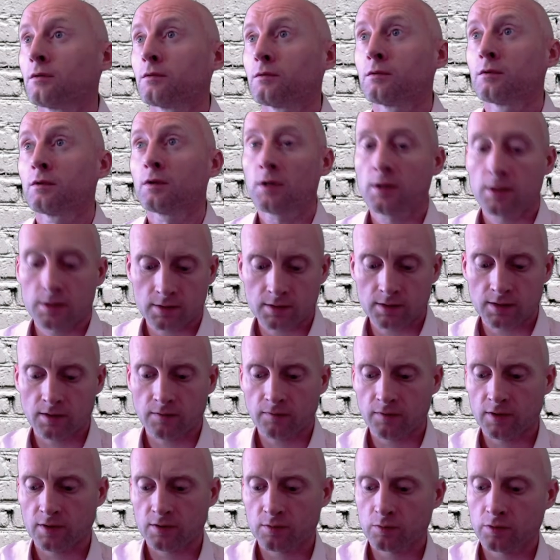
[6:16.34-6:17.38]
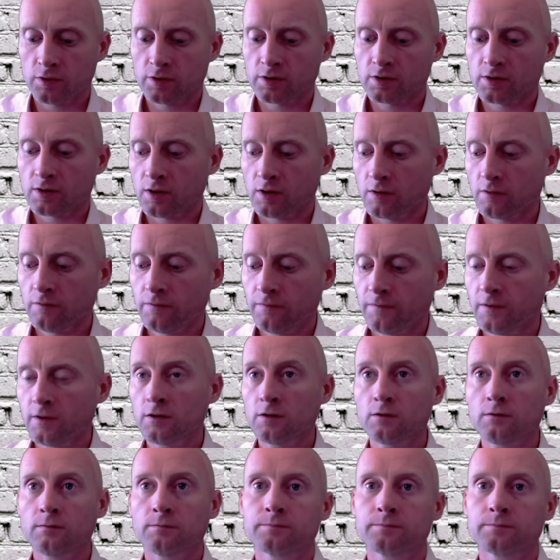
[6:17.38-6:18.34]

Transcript: let's see if this works so far.